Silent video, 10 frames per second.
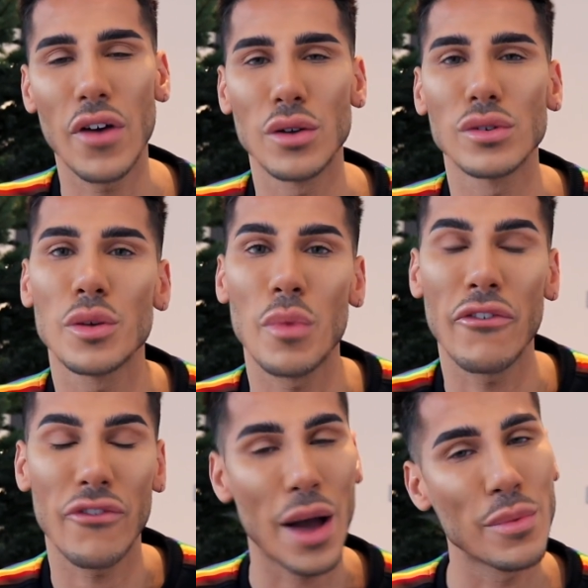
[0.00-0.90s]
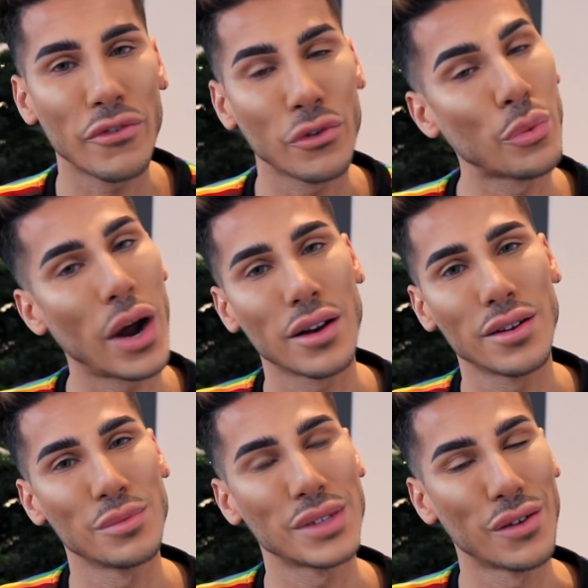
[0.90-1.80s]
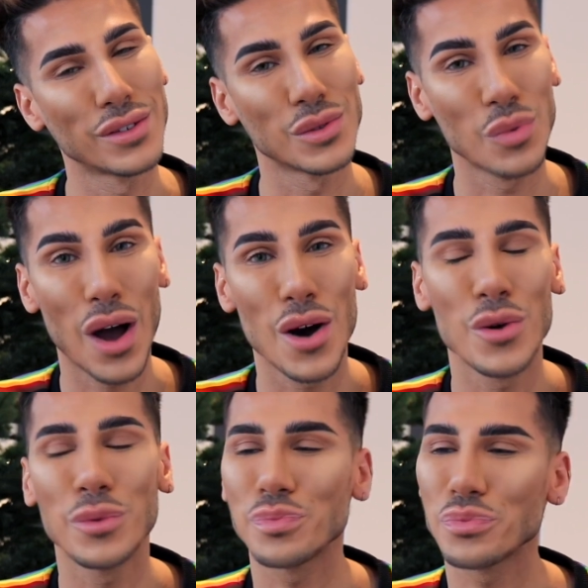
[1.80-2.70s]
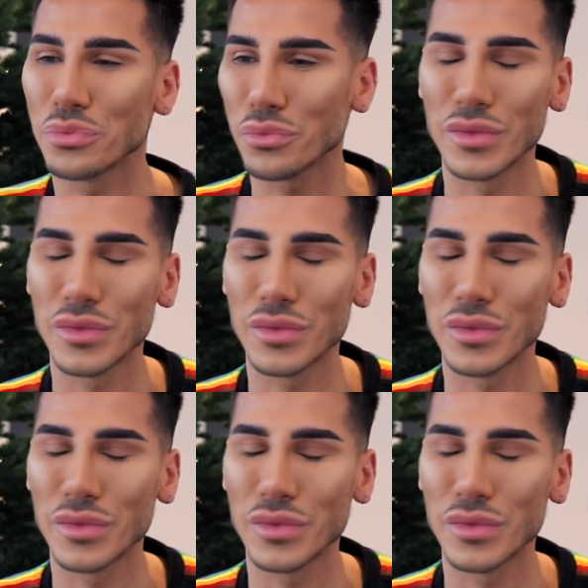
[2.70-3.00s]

and also my family feel proud of themselves as well.